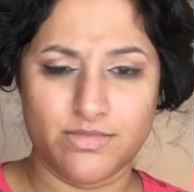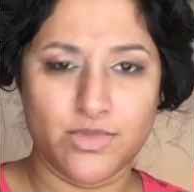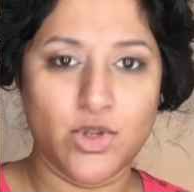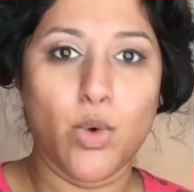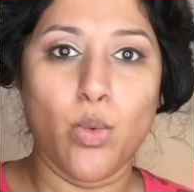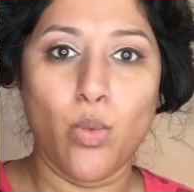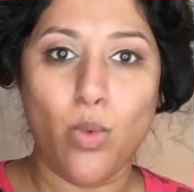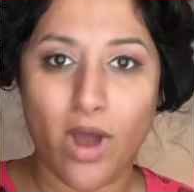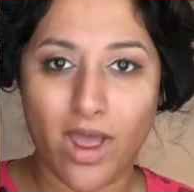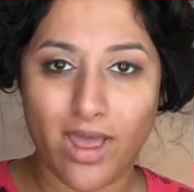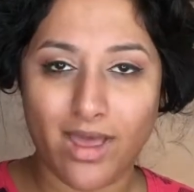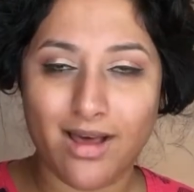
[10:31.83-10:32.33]

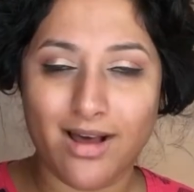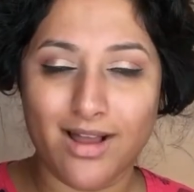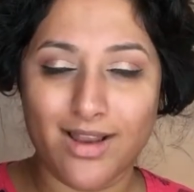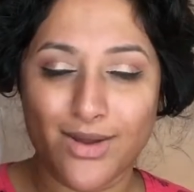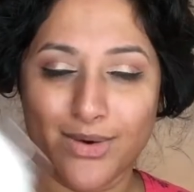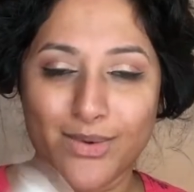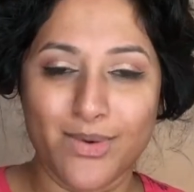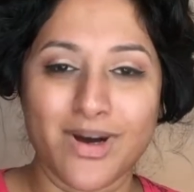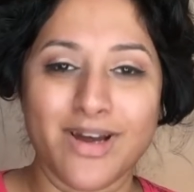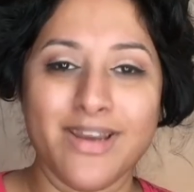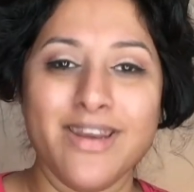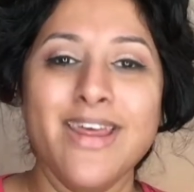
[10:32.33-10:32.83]
white color
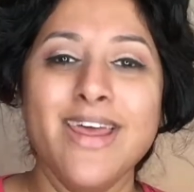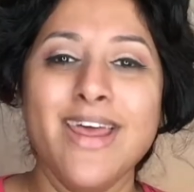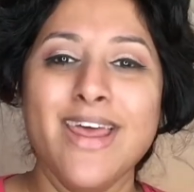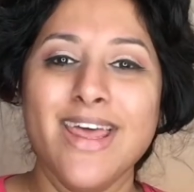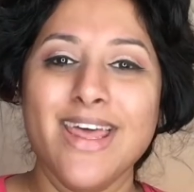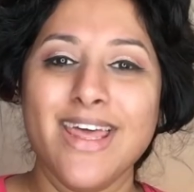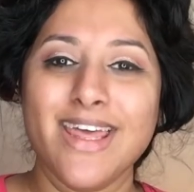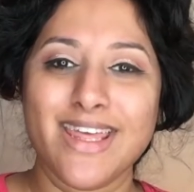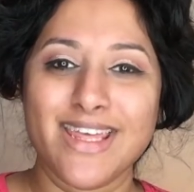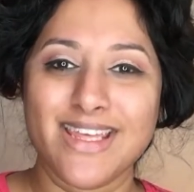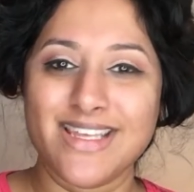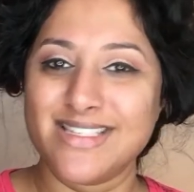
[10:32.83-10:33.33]
one
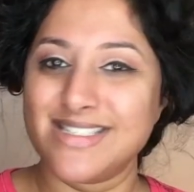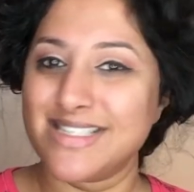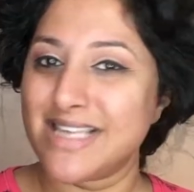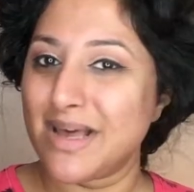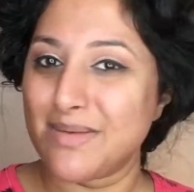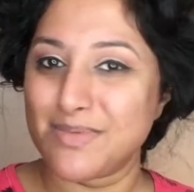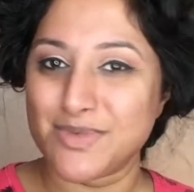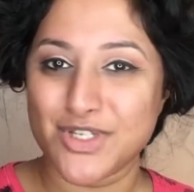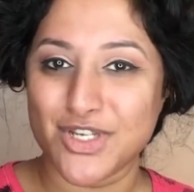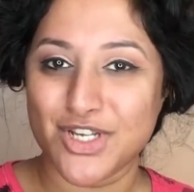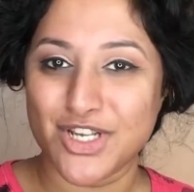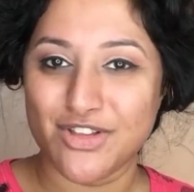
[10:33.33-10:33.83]
is
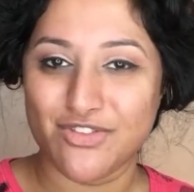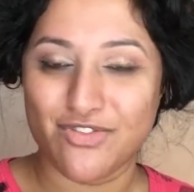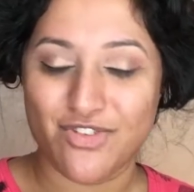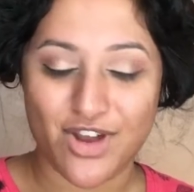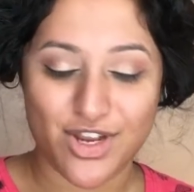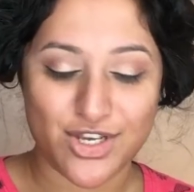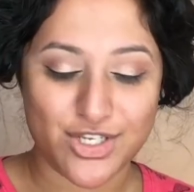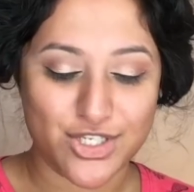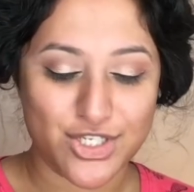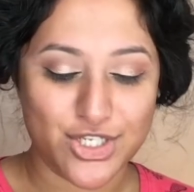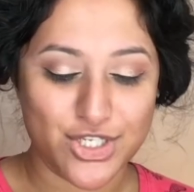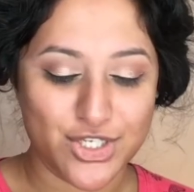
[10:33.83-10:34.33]
absolutely
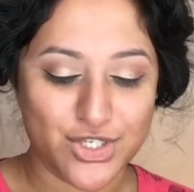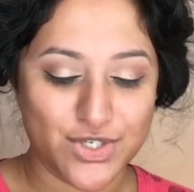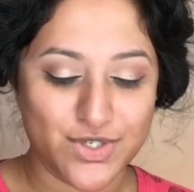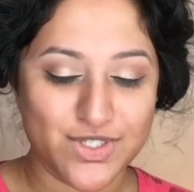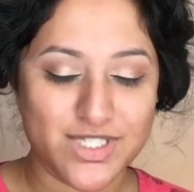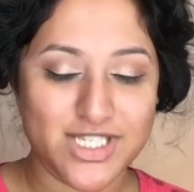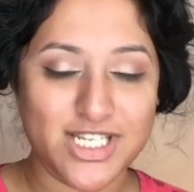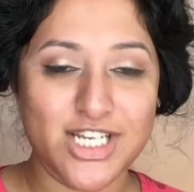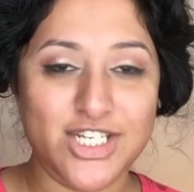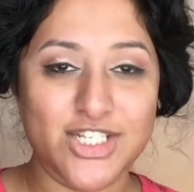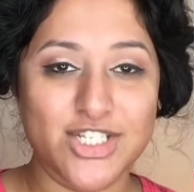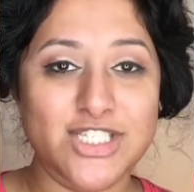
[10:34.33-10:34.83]
fine to use,
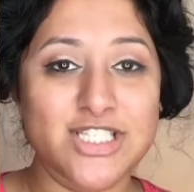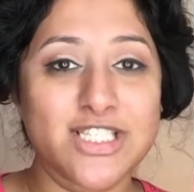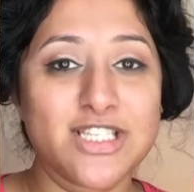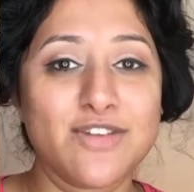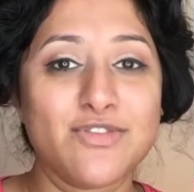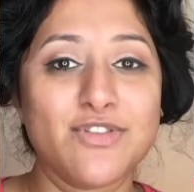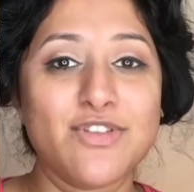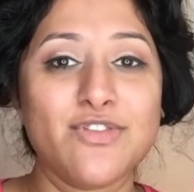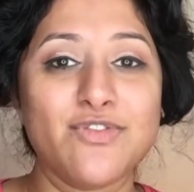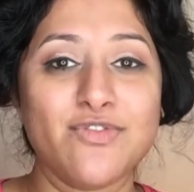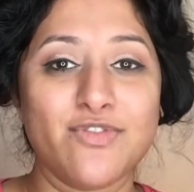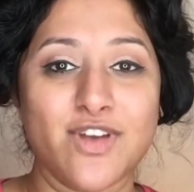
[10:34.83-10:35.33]
and I just
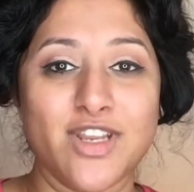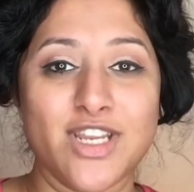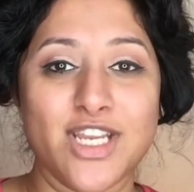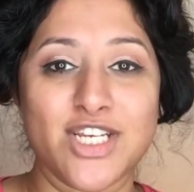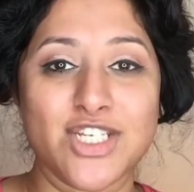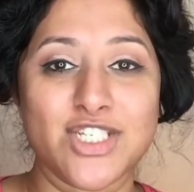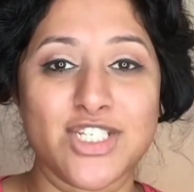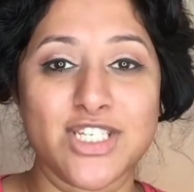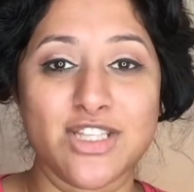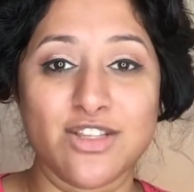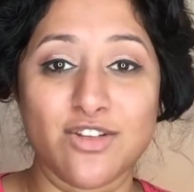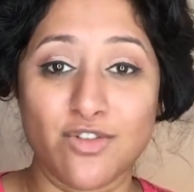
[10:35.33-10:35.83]
love the
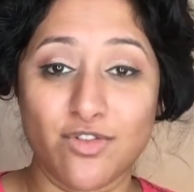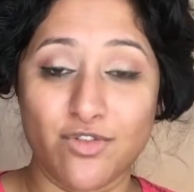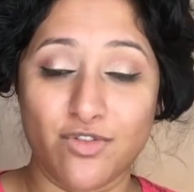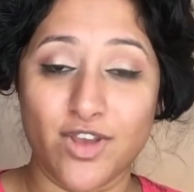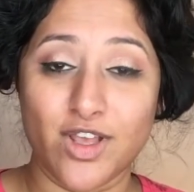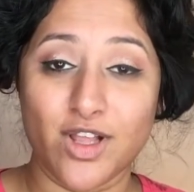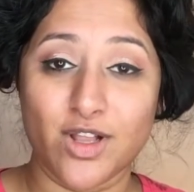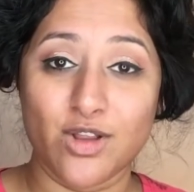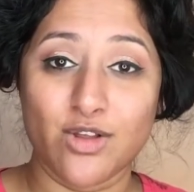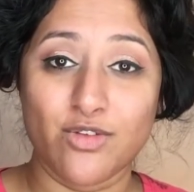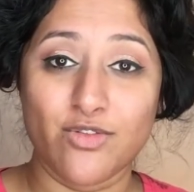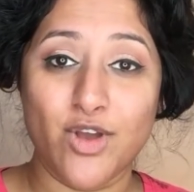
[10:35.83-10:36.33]
finish and the
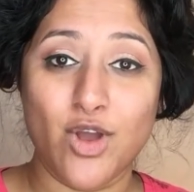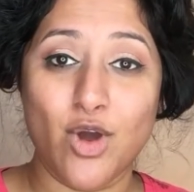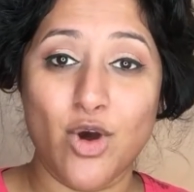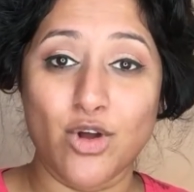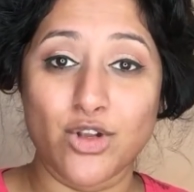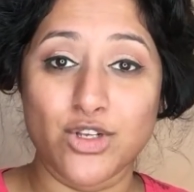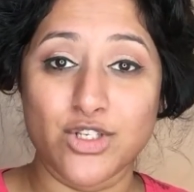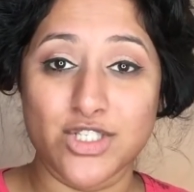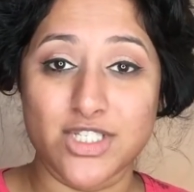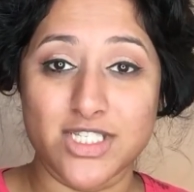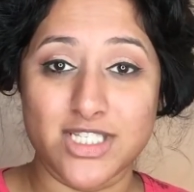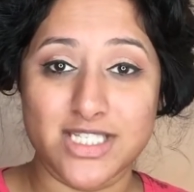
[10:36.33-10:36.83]
feel of it
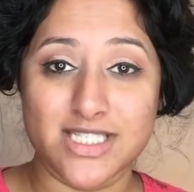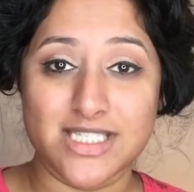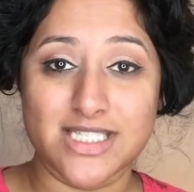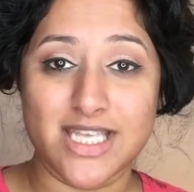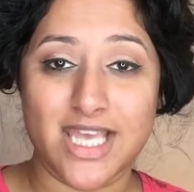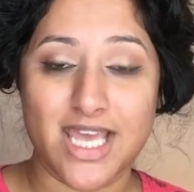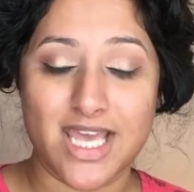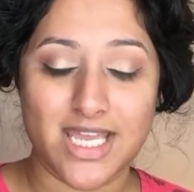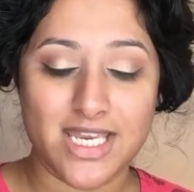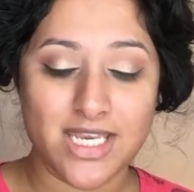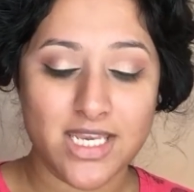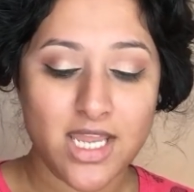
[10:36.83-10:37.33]
onto the
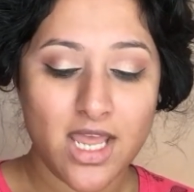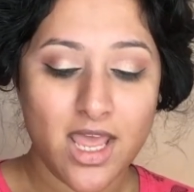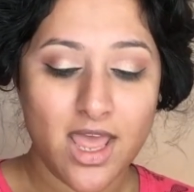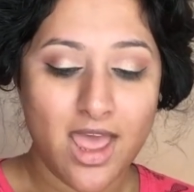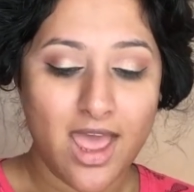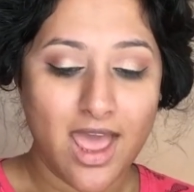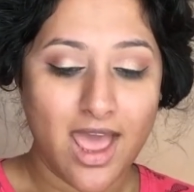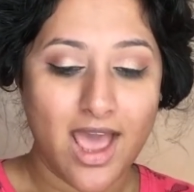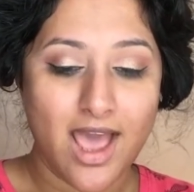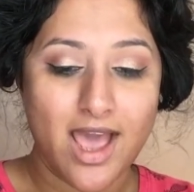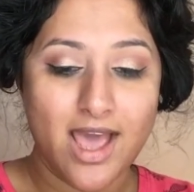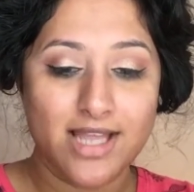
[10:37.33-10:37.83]
skin.
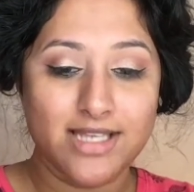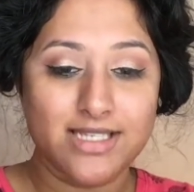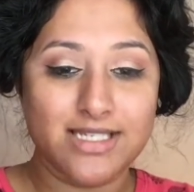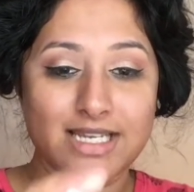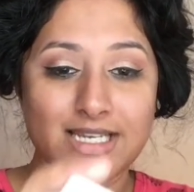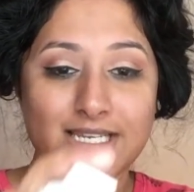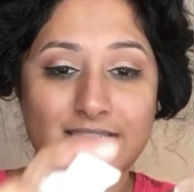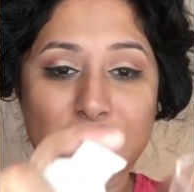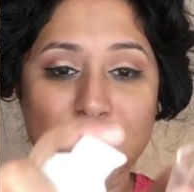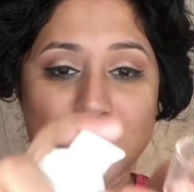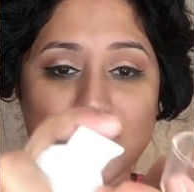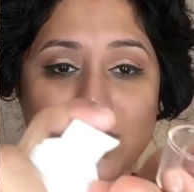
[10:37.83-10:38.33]
And
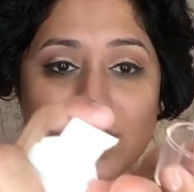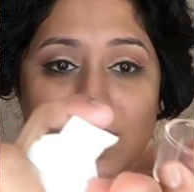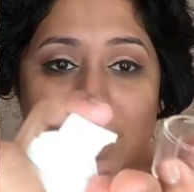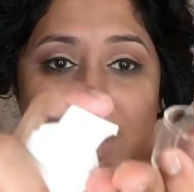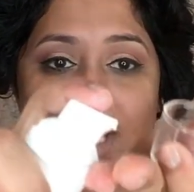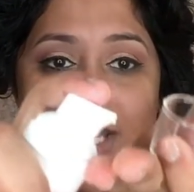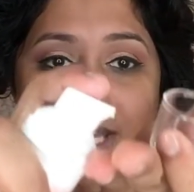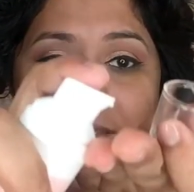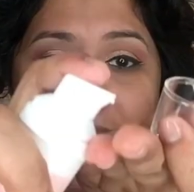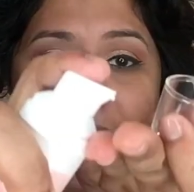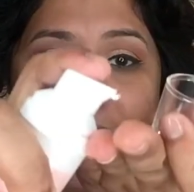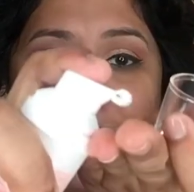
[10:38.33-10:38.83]

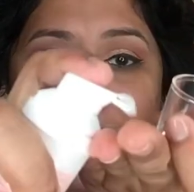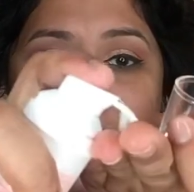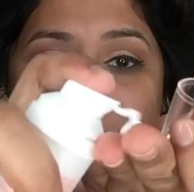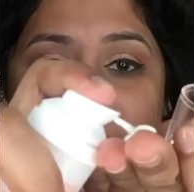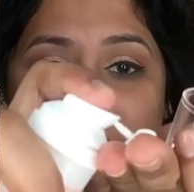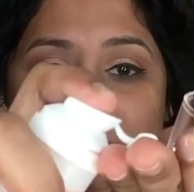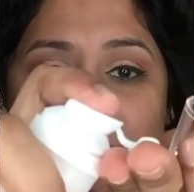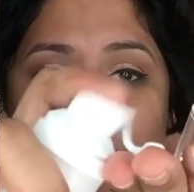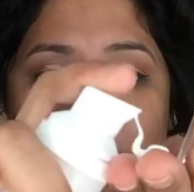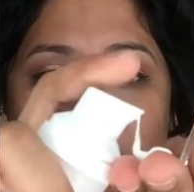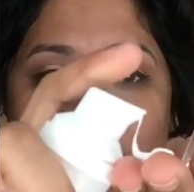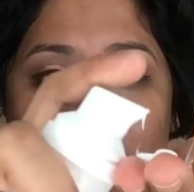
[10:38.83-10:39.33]
literally I just
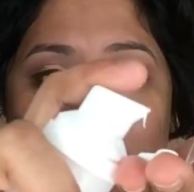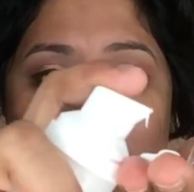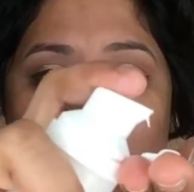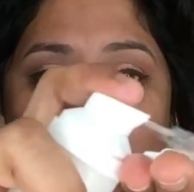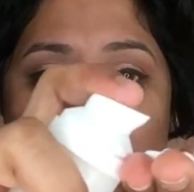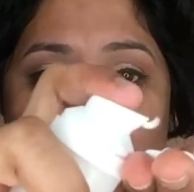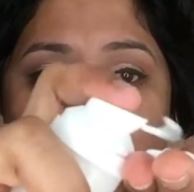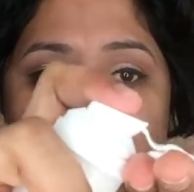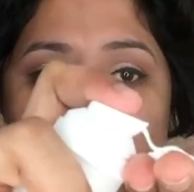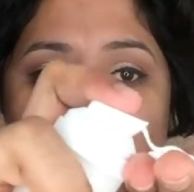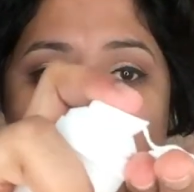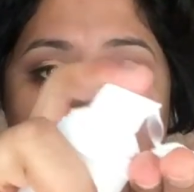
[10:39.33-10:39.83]
need
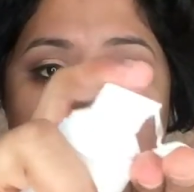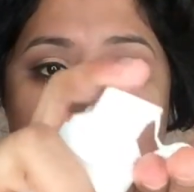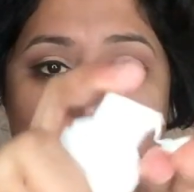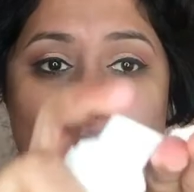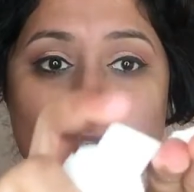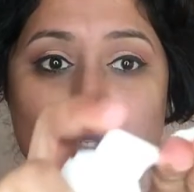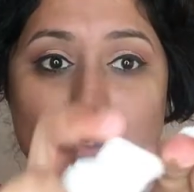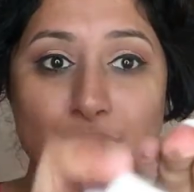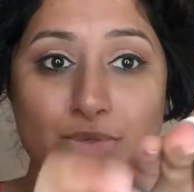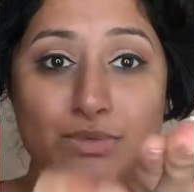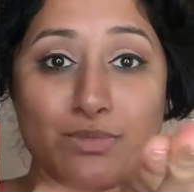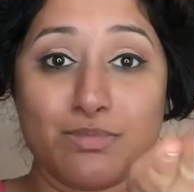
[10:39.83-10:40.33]

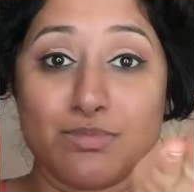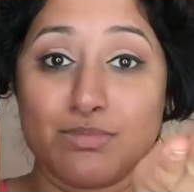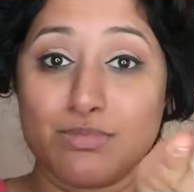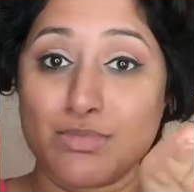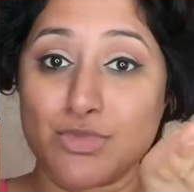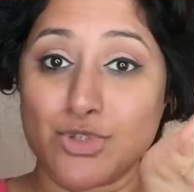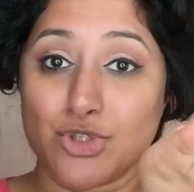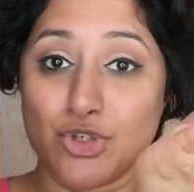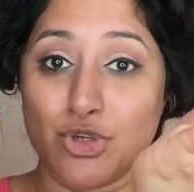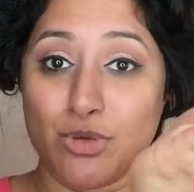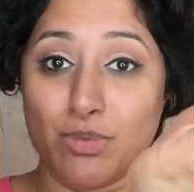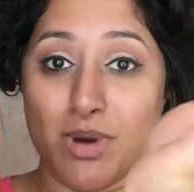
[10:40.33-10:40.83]

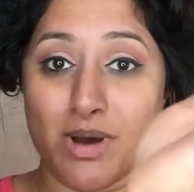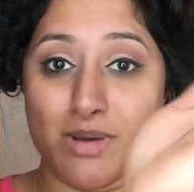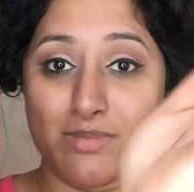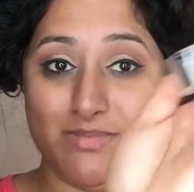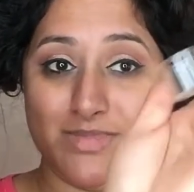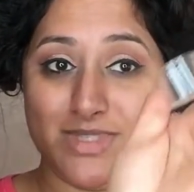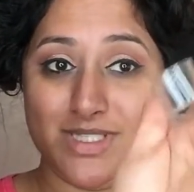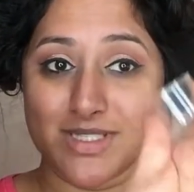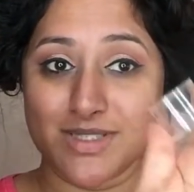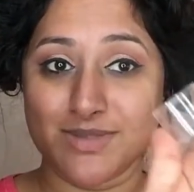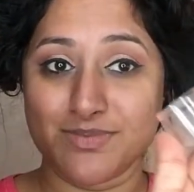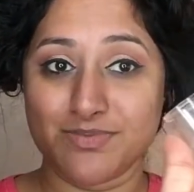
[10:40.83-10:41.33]
2
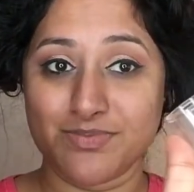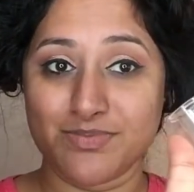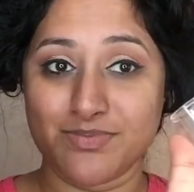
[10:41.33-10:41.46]
pumps.